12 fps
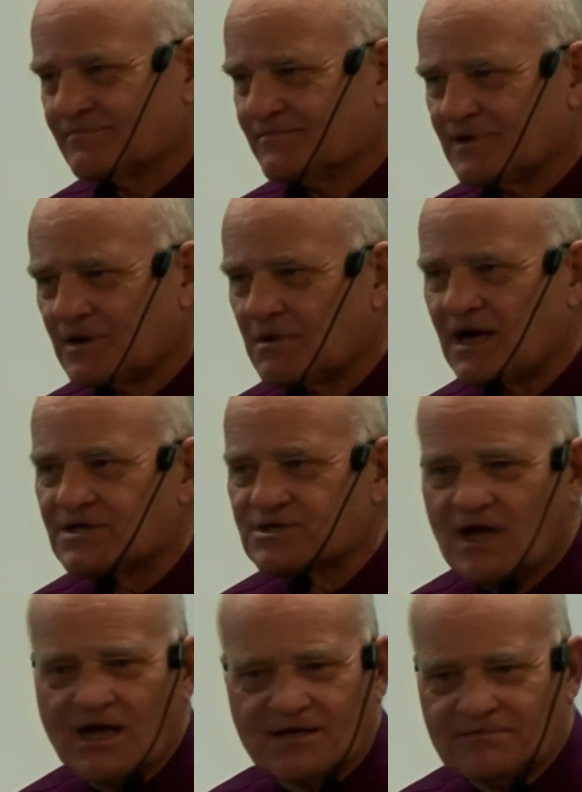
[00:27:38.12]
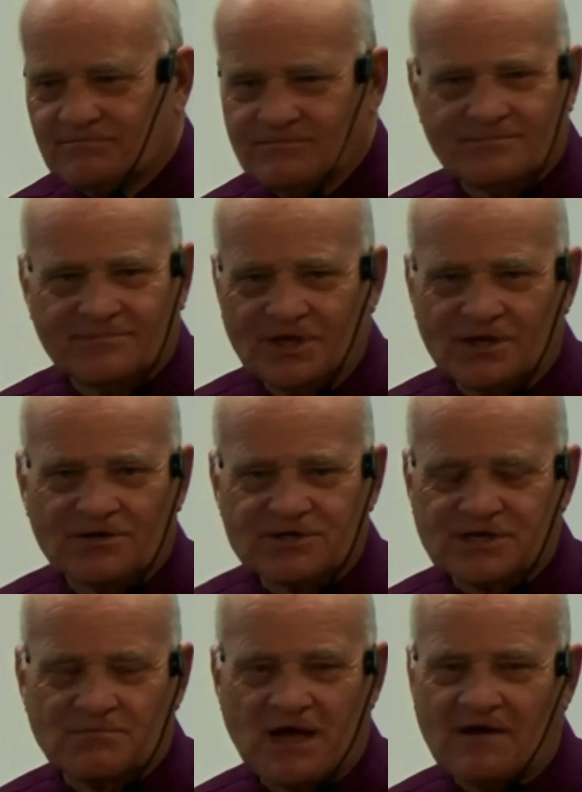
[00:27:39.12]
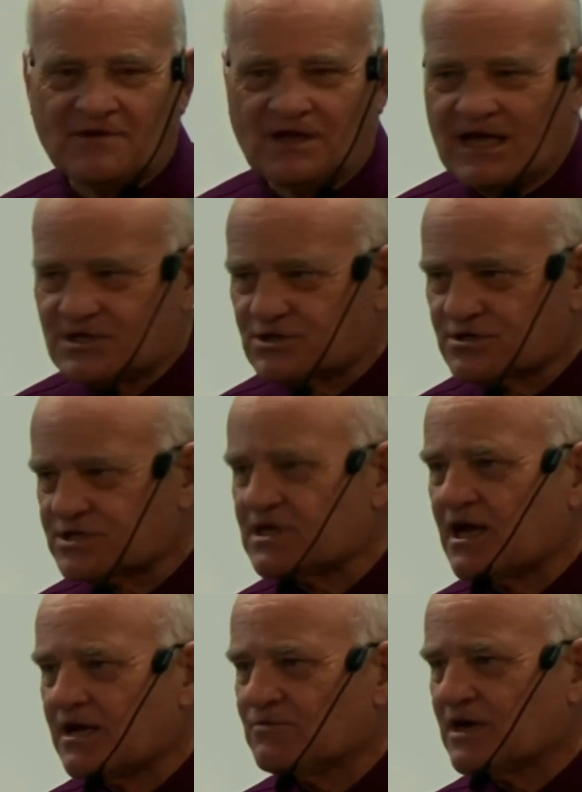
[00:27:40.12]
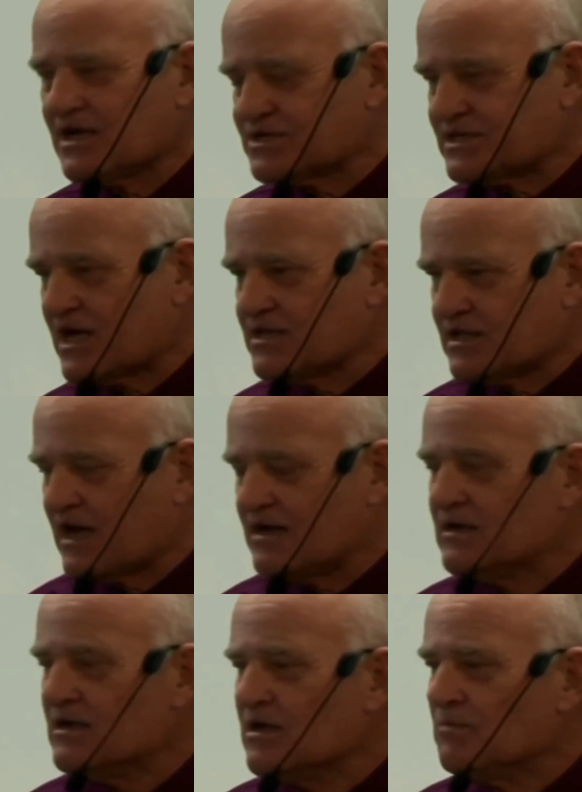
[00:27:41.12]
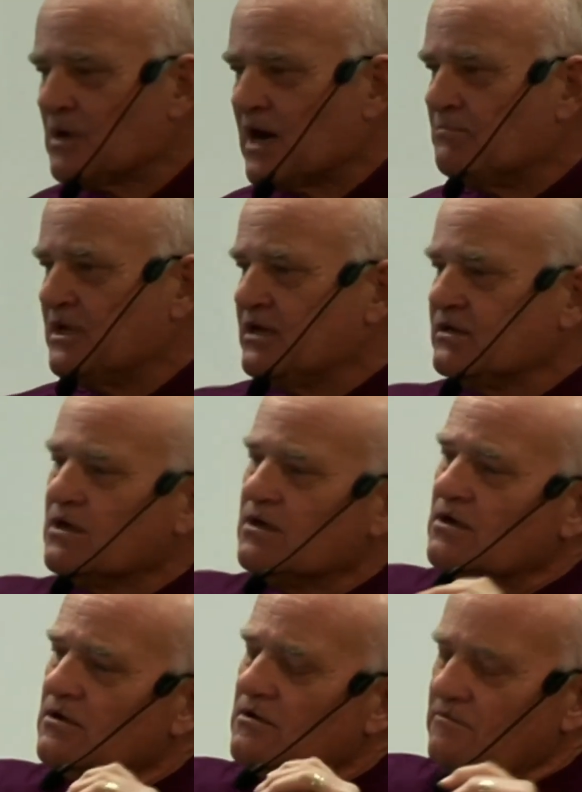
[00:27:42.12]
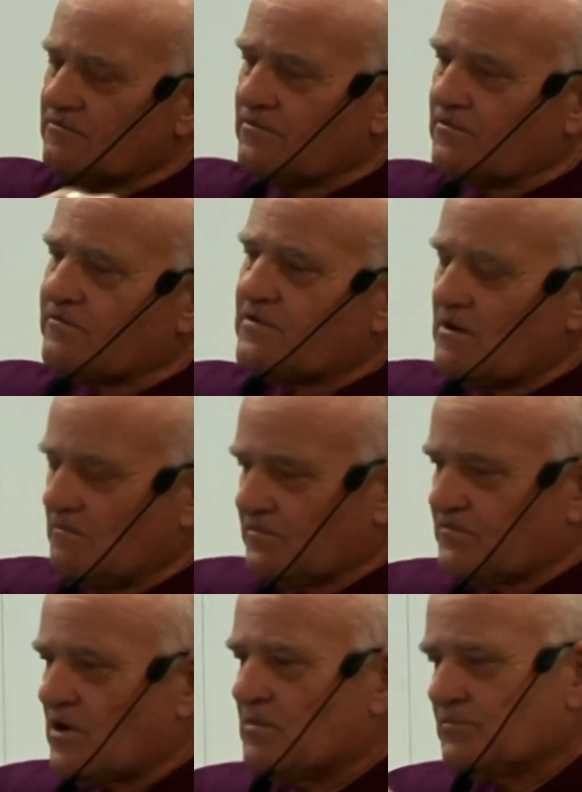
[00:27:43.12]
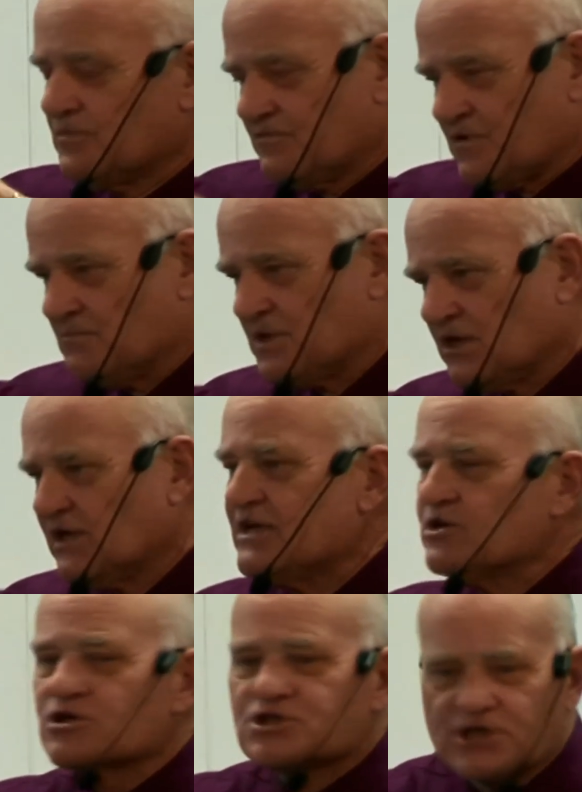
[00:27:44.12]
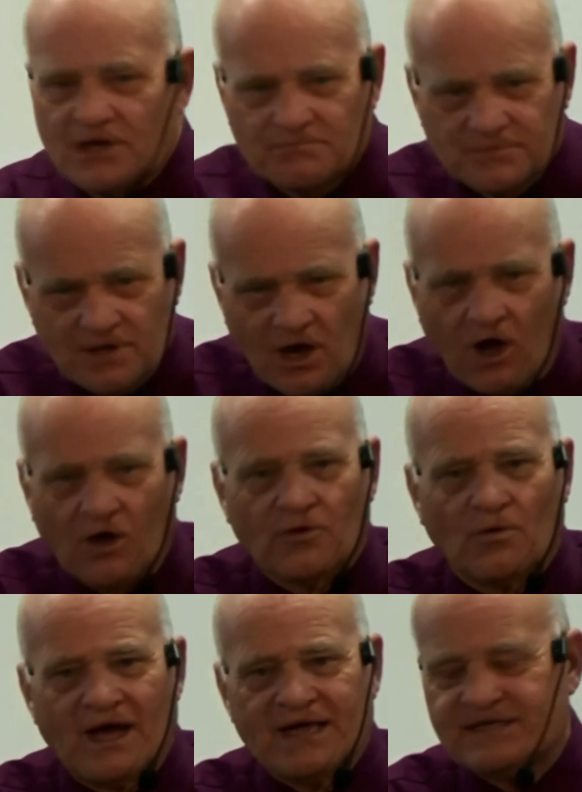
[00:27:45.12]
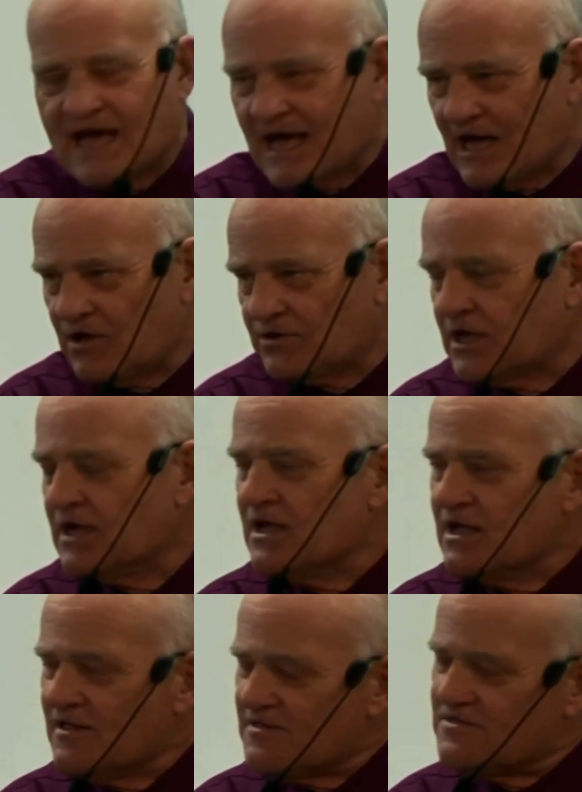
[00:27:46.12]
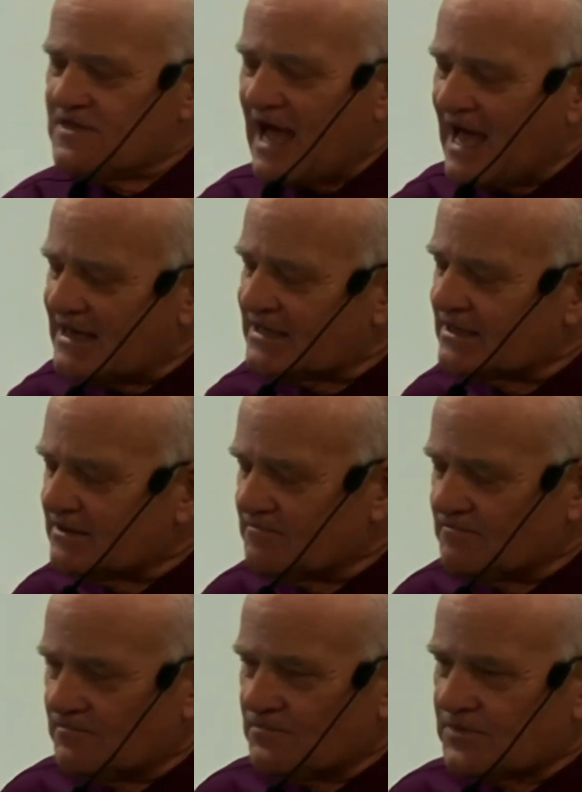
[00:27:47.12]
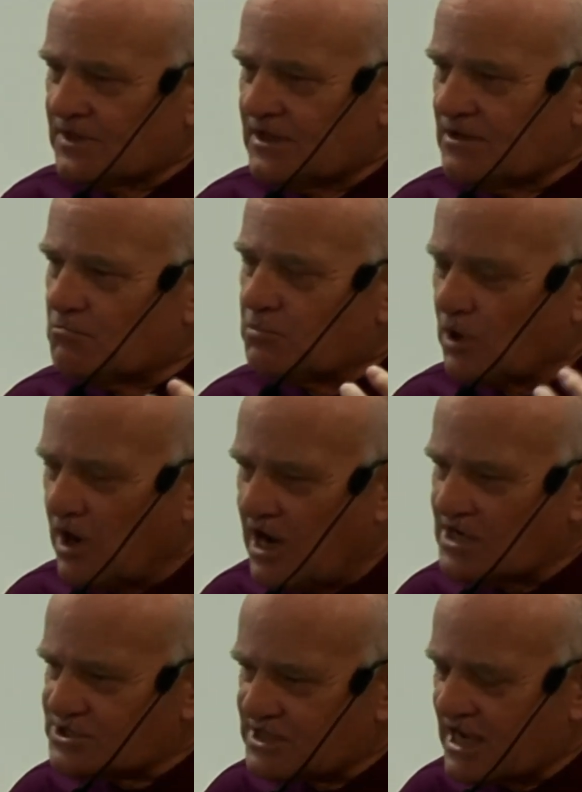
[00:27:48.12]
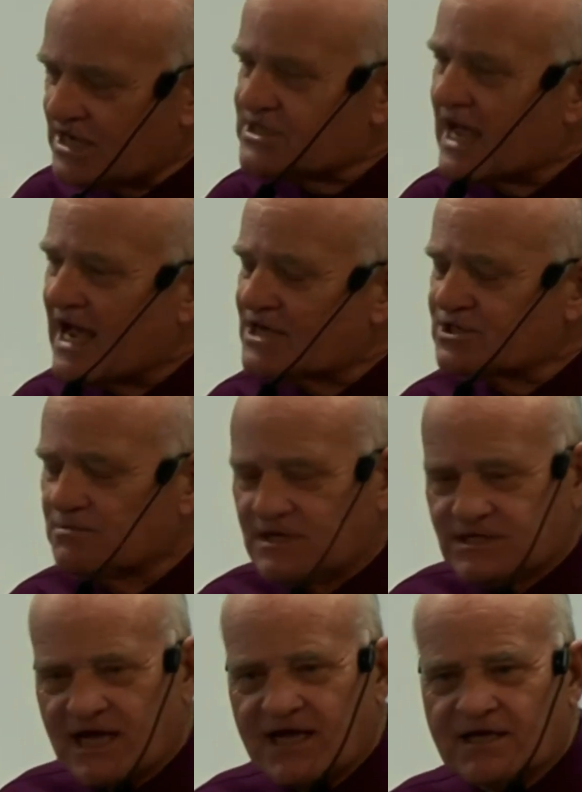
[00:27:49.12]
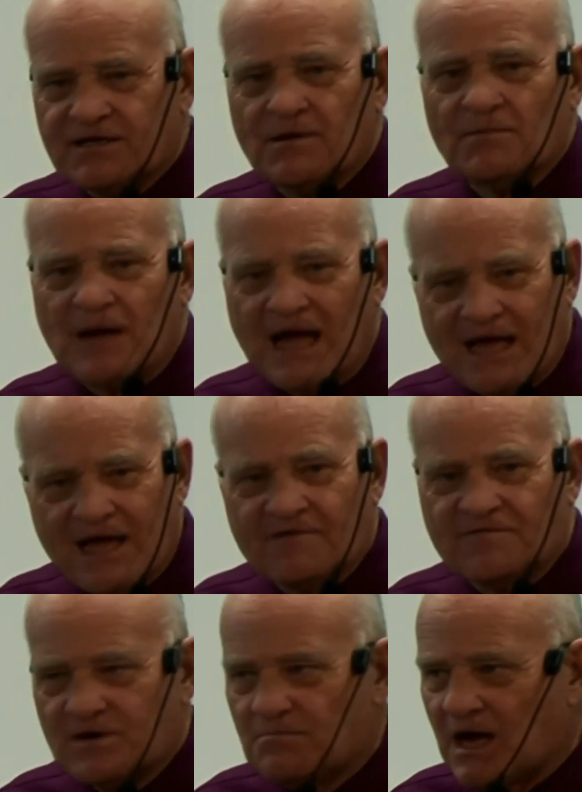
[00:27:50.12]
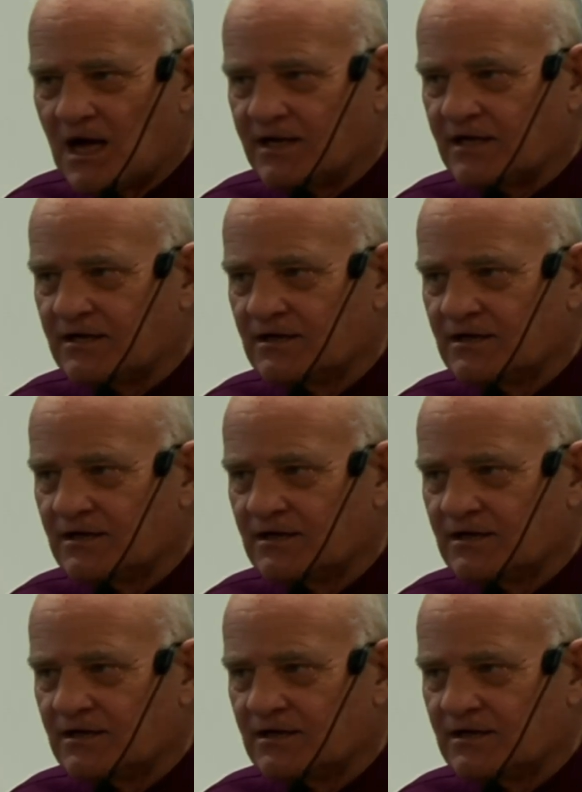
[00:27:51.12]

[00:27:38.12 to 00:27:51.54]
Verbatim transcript: everybody's not a you know somehow of a lesser saint when I say that, but I mean from from from the leadership all the way down, that process has to be taken by everybody,